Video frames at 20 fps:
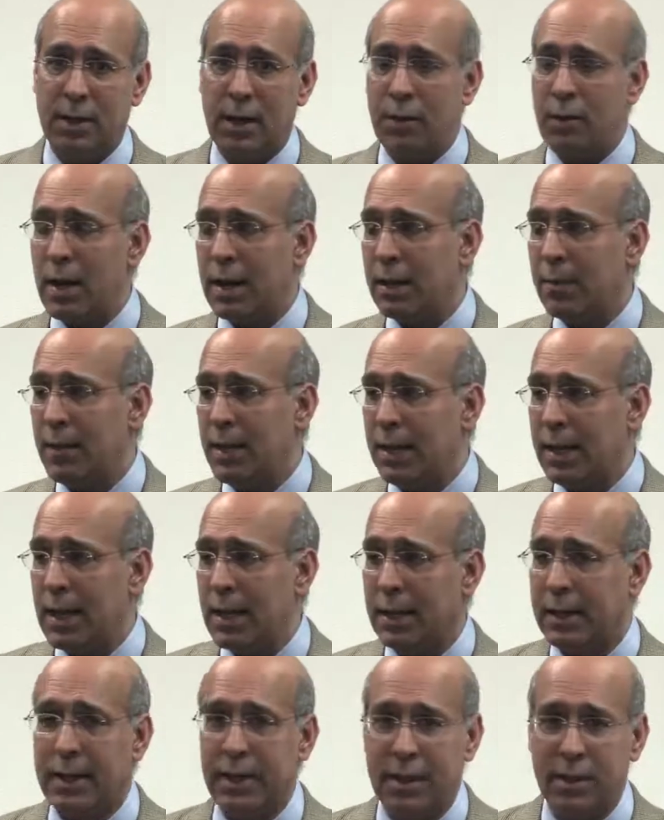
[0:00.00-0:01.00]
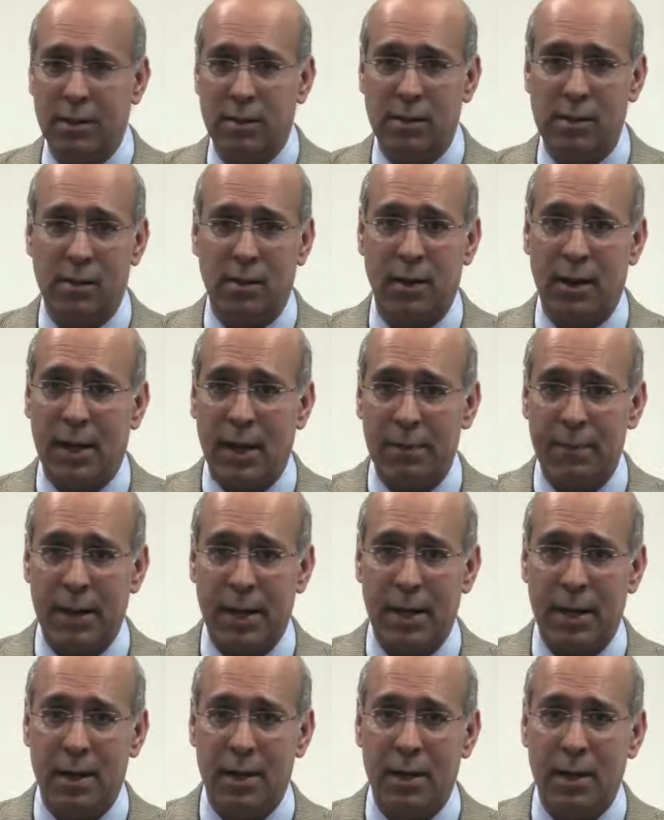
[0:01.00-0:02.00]
I recommend they get a Kindle or an
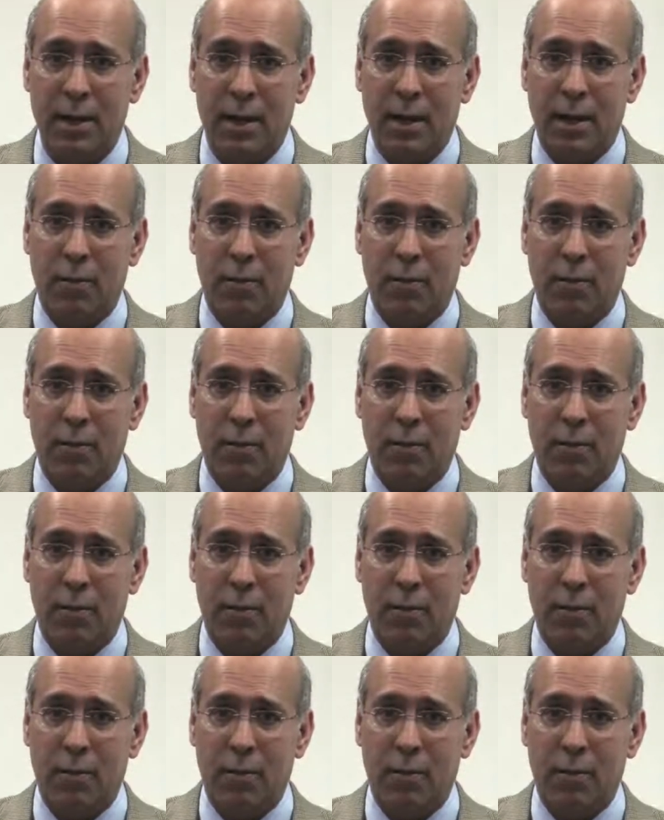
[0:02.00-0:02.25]
iPad